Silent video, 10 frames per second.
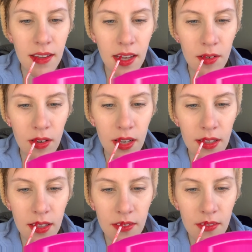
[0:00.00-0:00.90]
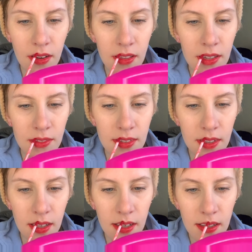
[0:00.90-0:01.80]
And what I love about lip
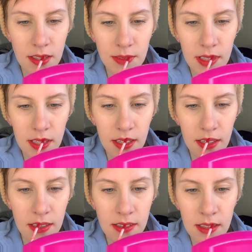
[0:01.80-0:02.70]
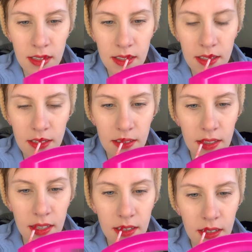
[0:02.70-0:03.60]
stain is because it
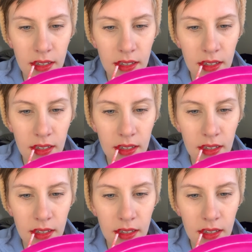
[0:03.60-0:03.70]
literally